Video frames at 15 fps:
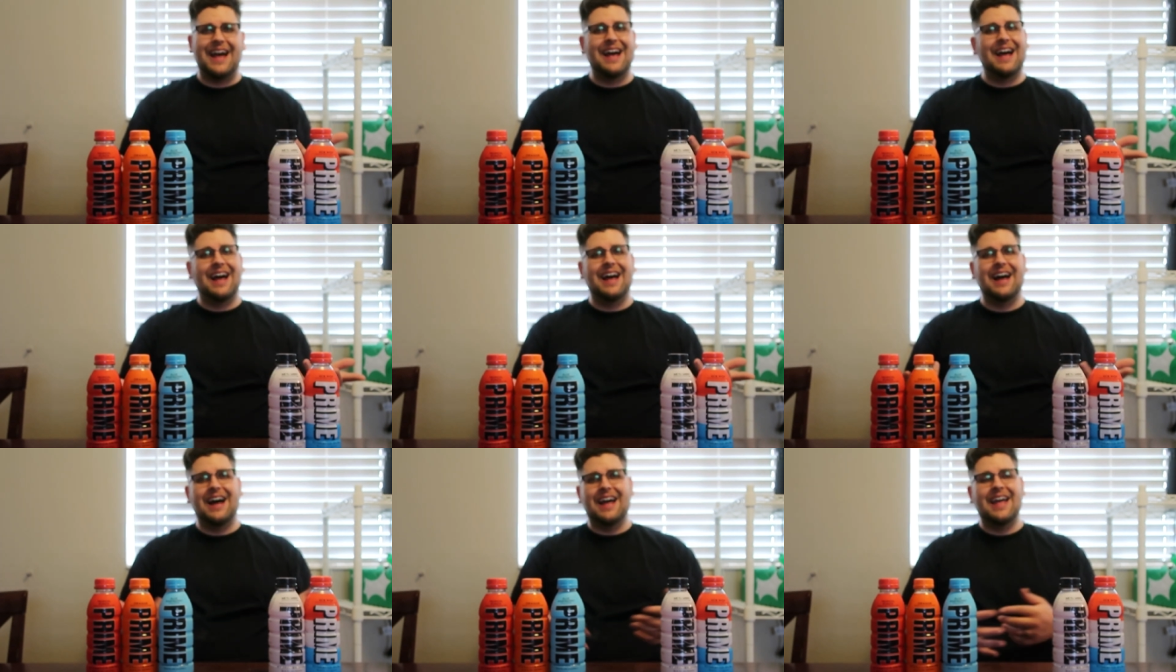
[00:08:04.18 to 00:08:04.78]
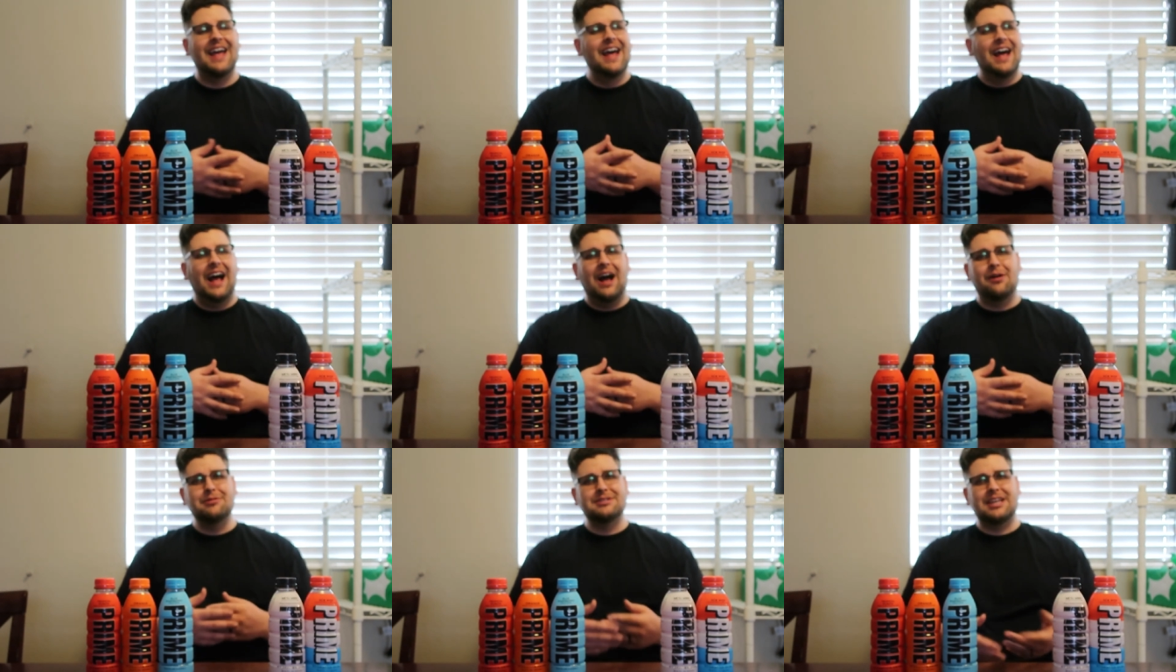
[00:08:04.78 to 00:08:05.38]
I
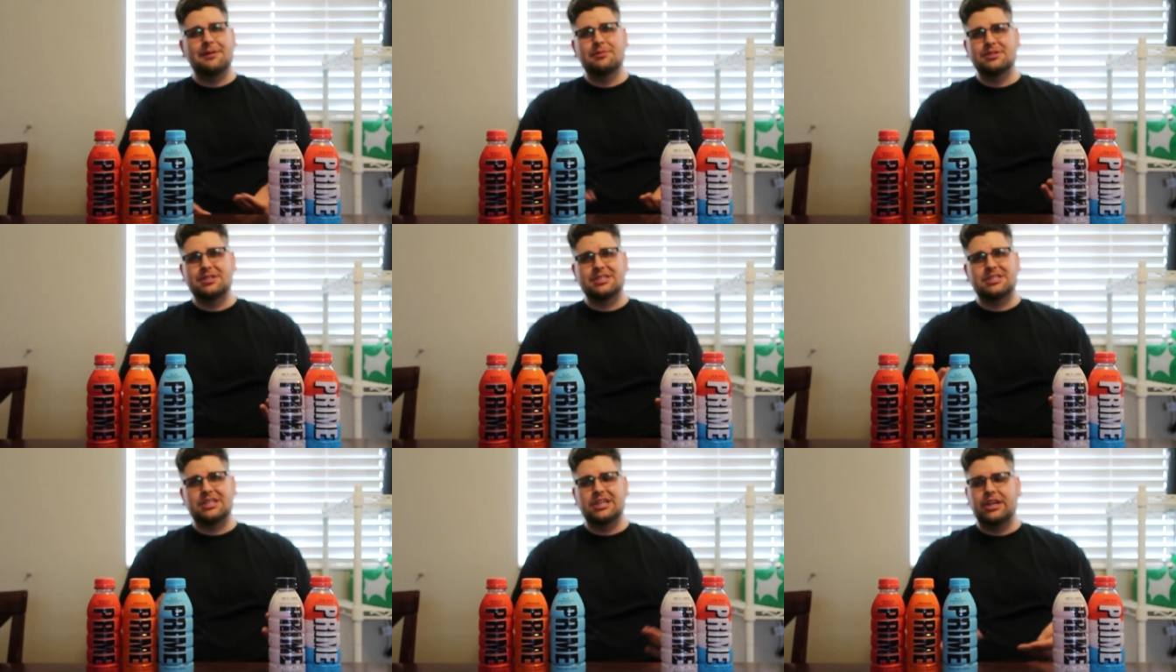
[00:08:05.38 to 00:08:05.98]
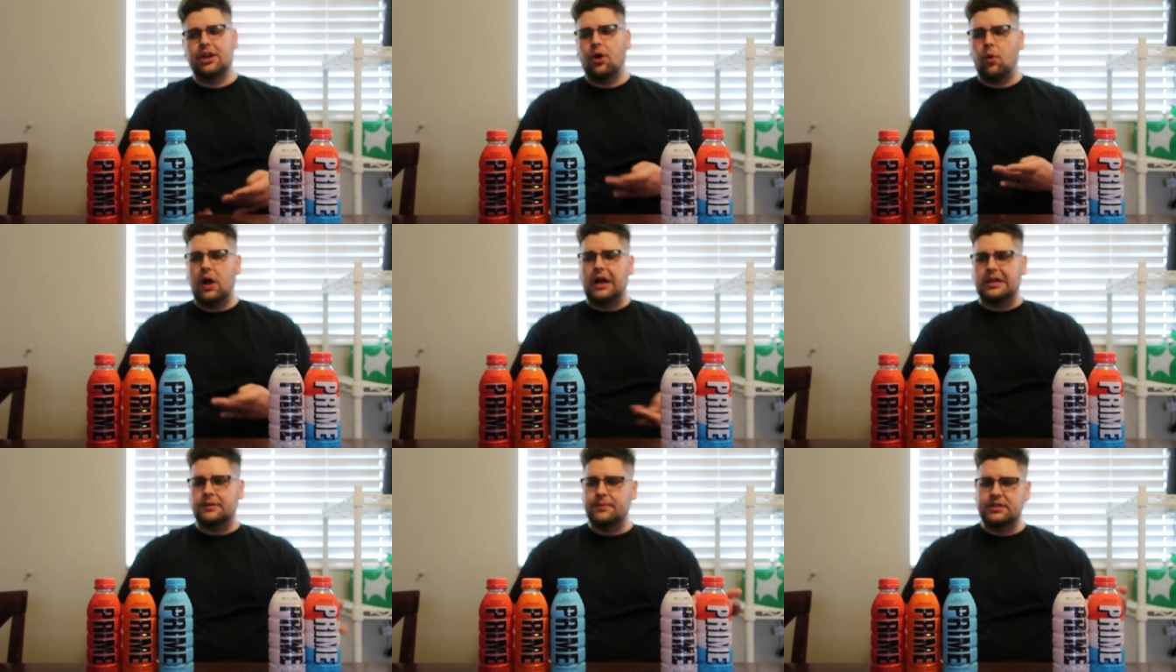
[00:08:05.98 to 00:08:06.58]
was able just to, you know,
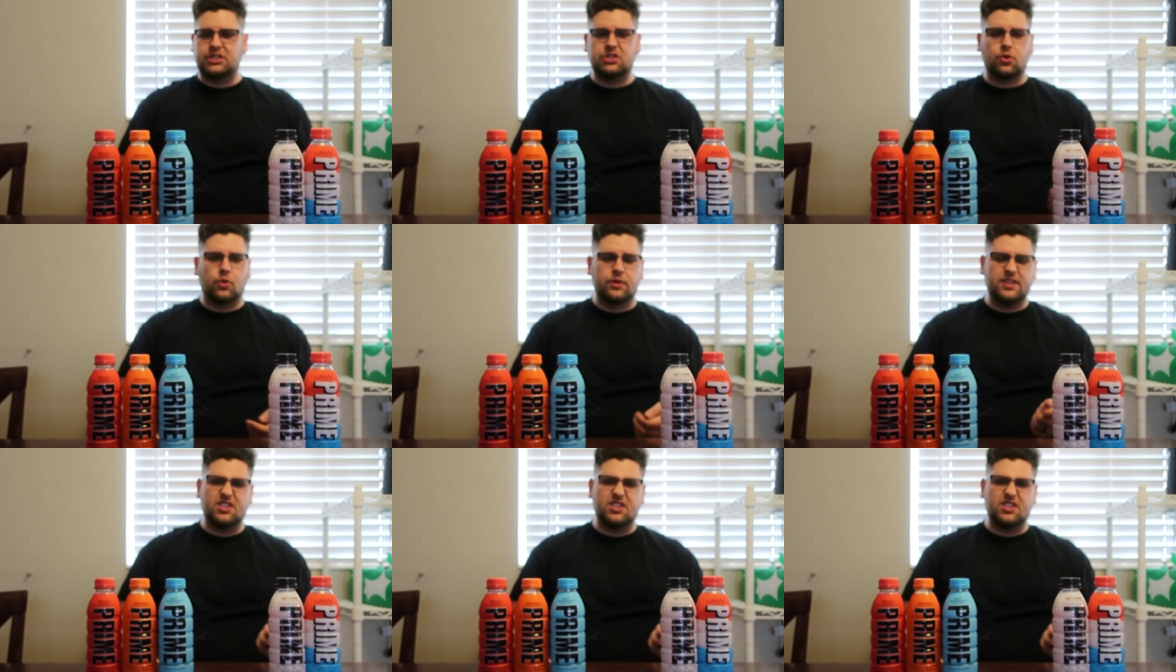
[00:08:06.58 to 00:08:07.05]
walk in my store.